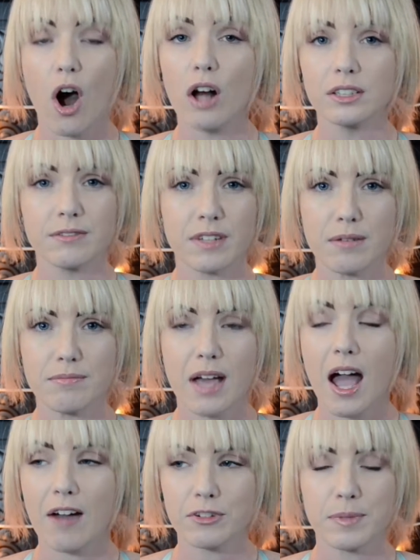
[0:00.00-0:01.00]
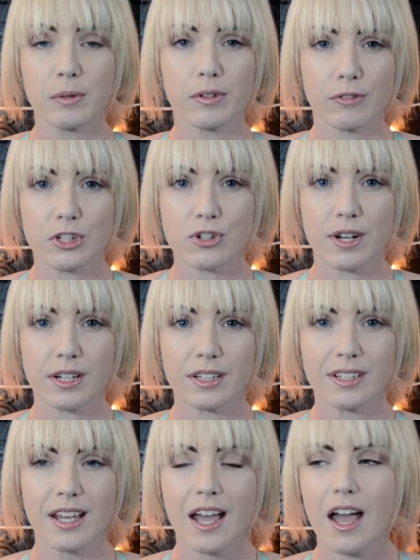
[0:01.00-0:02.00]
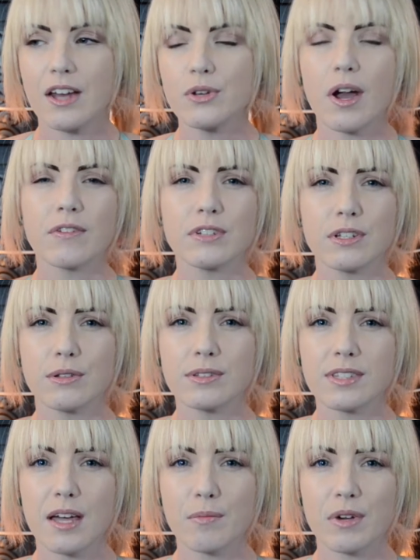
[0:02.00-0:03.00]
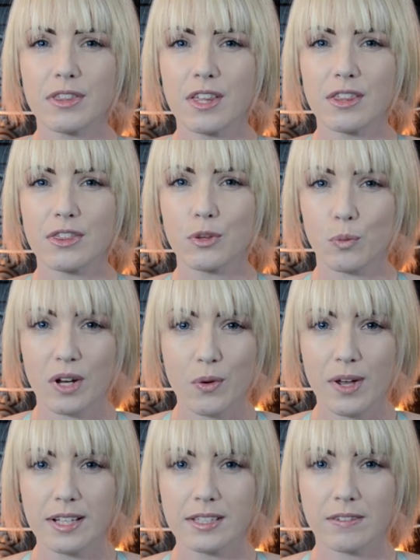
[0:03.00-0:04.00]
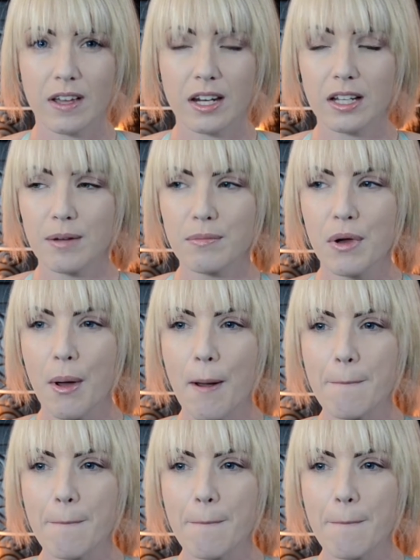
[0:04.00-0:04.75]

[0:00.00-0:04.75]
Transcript: All of them have to be refrigerated. And you have to use them within 3 weeks of getting them.